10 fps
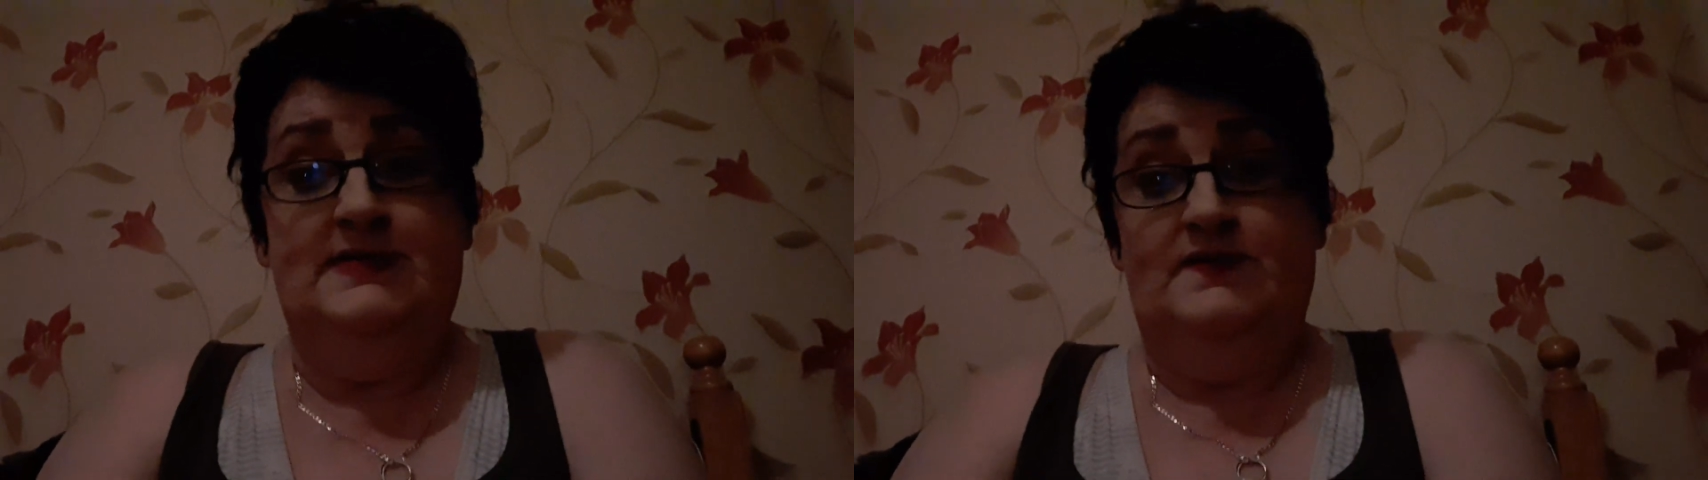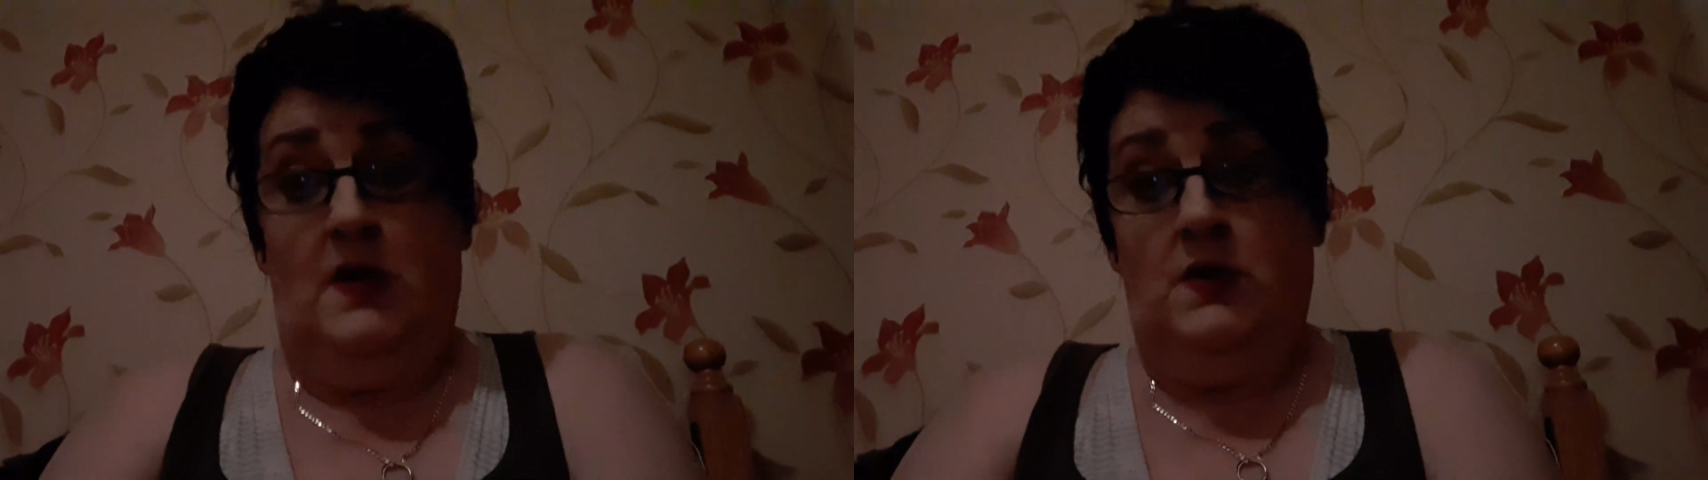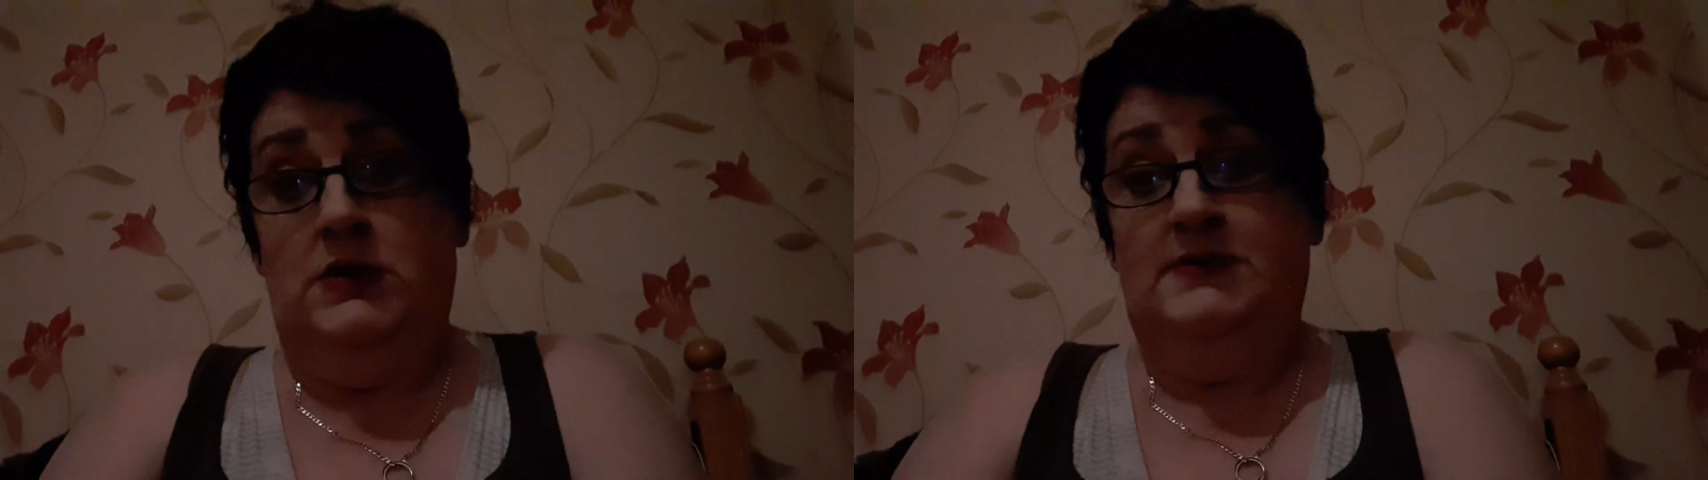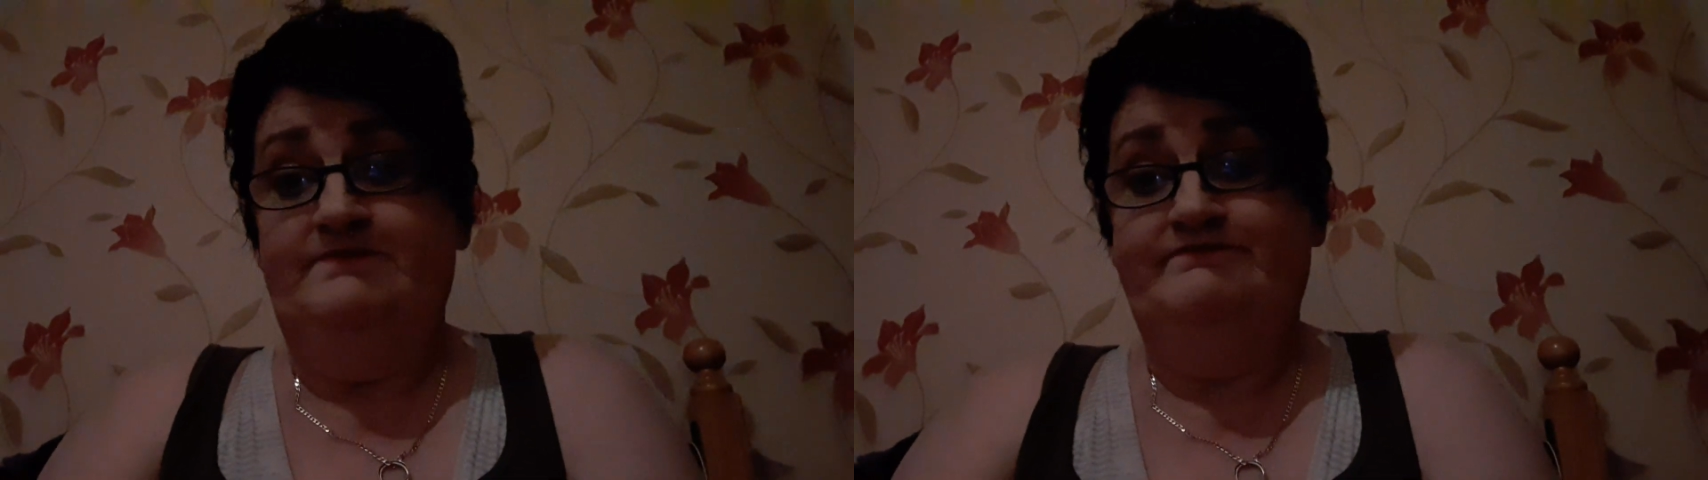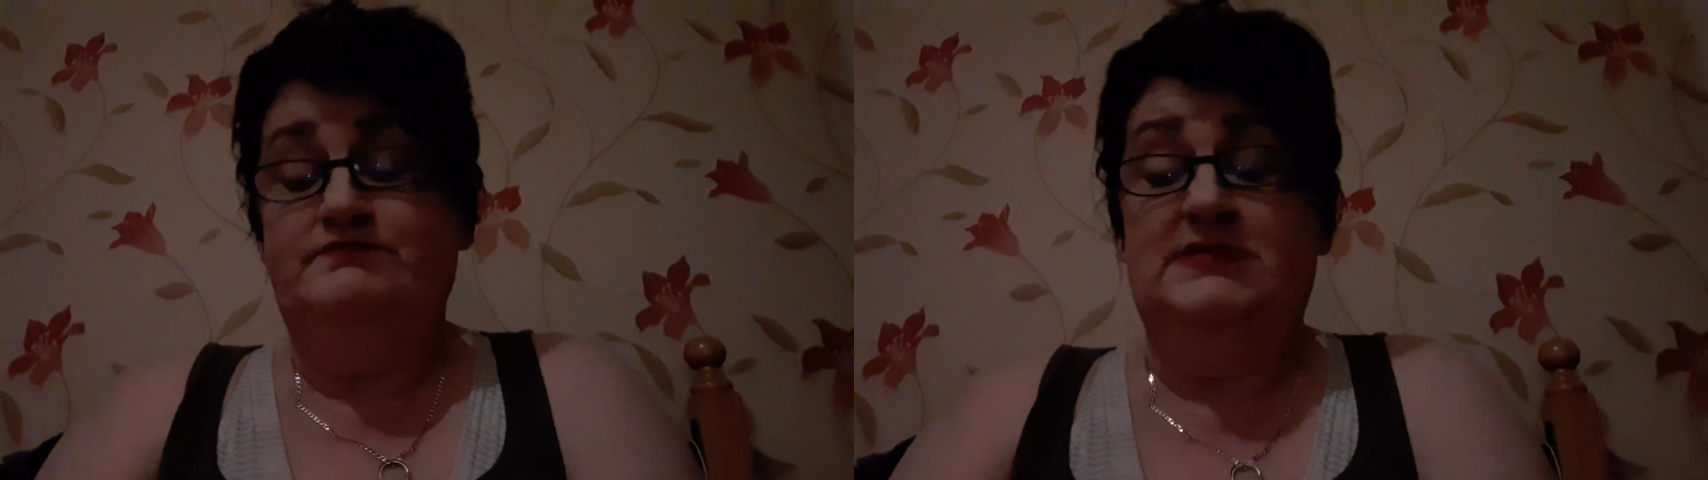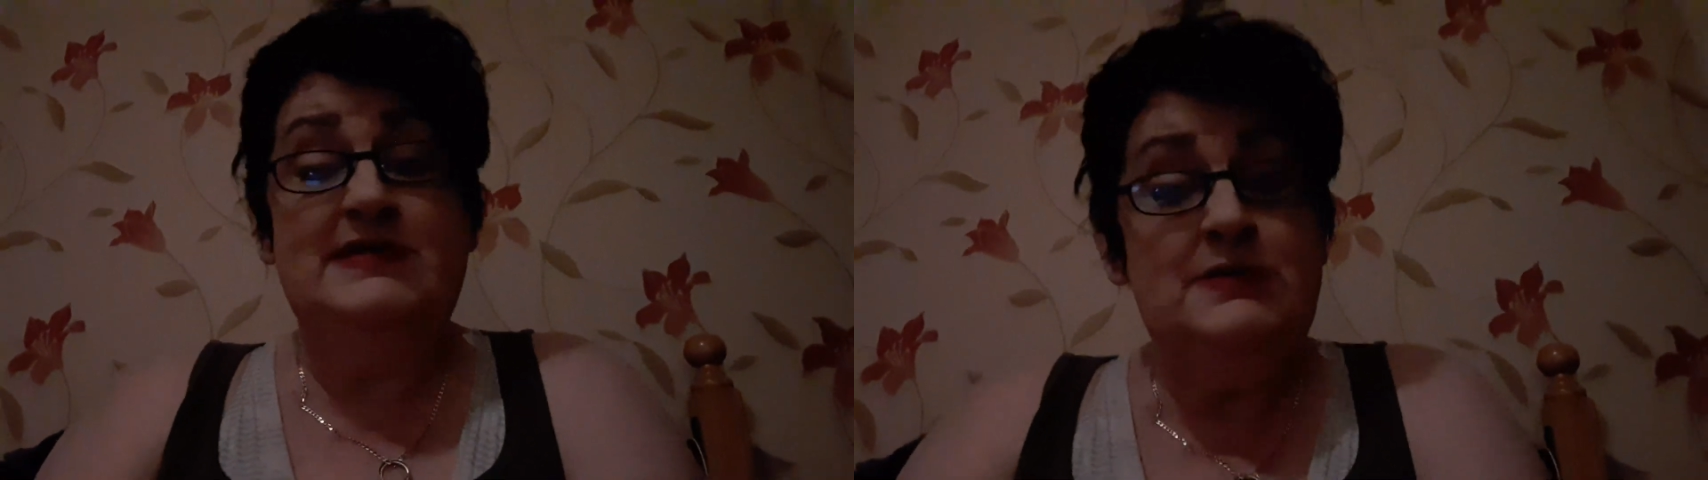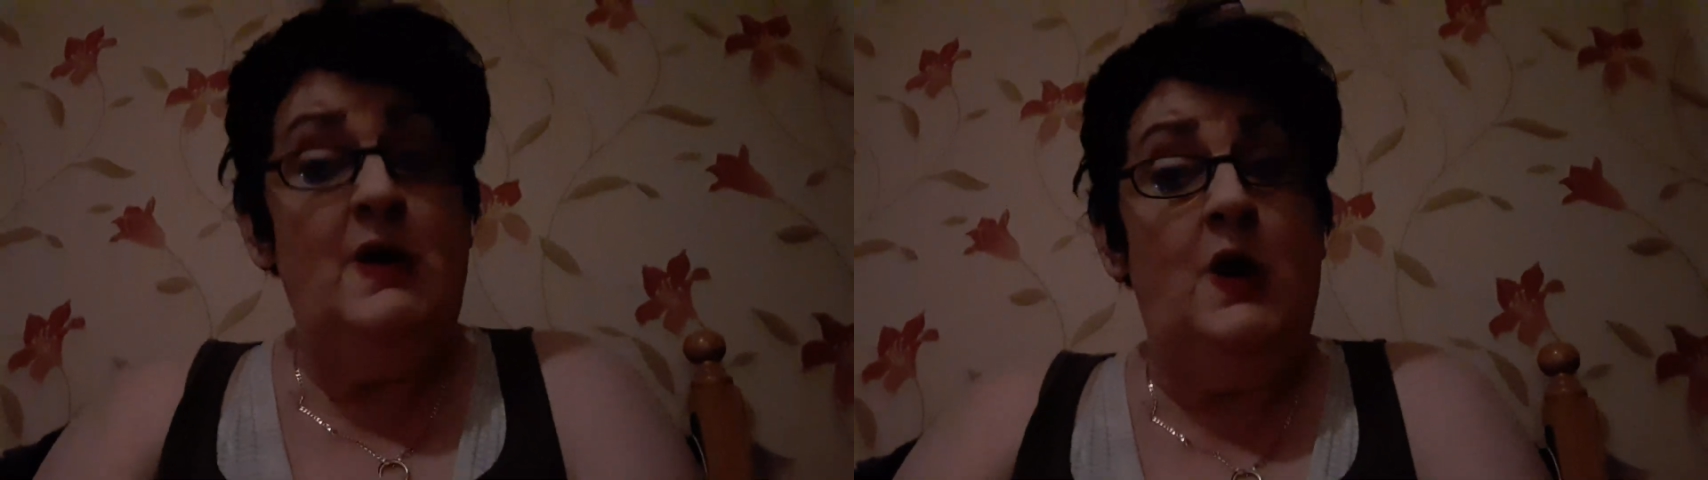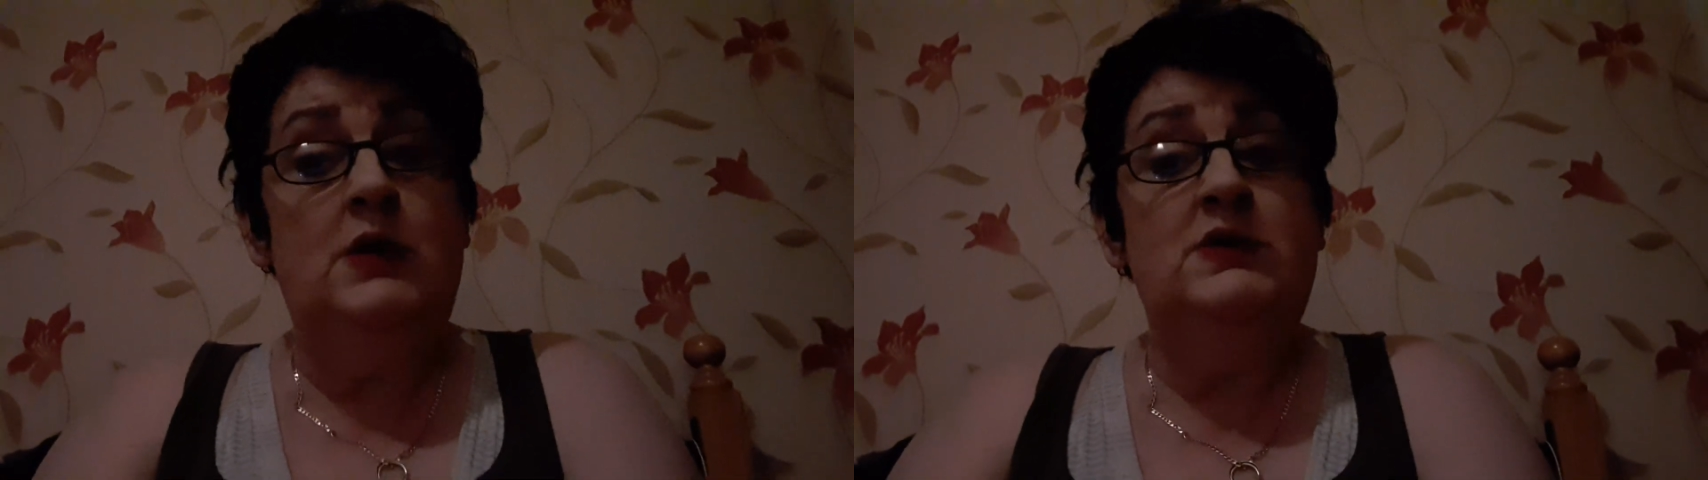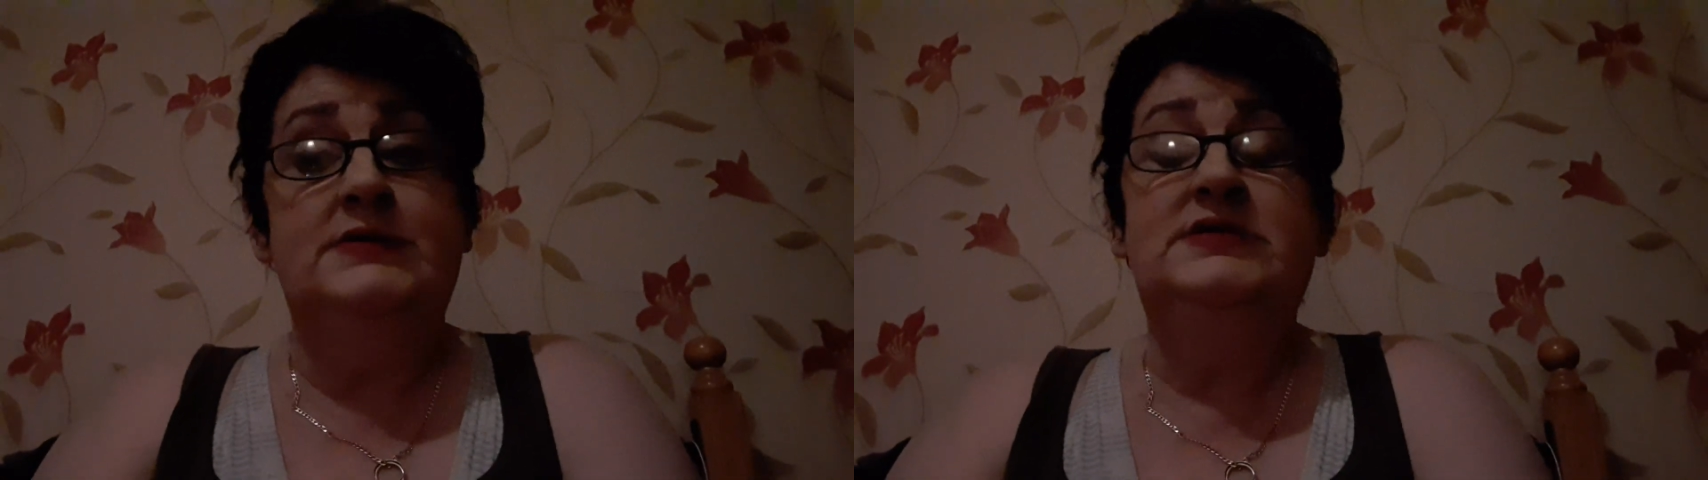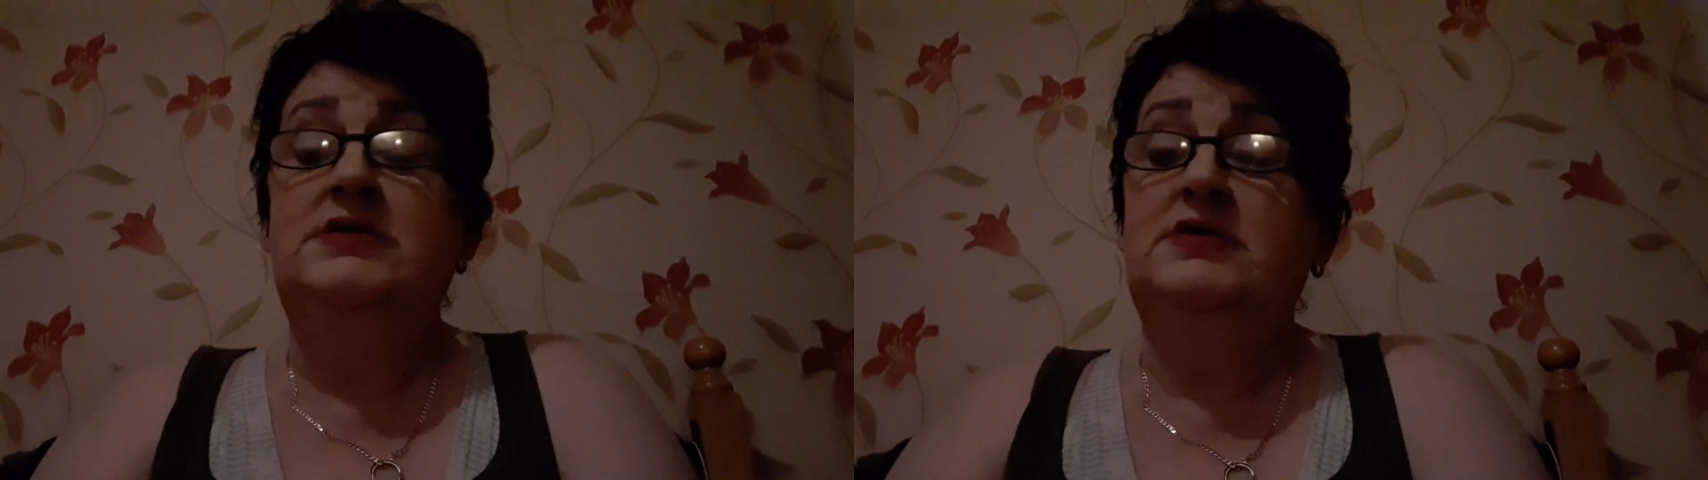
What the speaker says: of a haul. It's a small one,